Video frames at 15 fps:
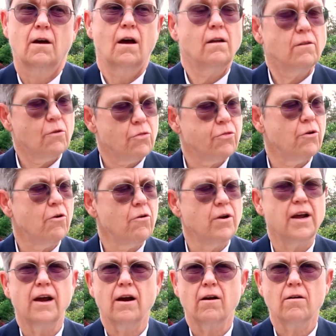And the third
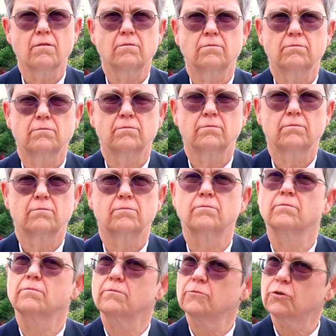heir,
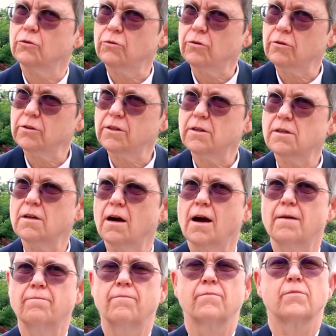2/3 of the
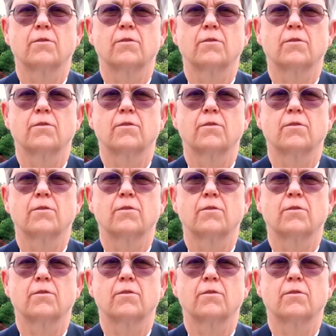time,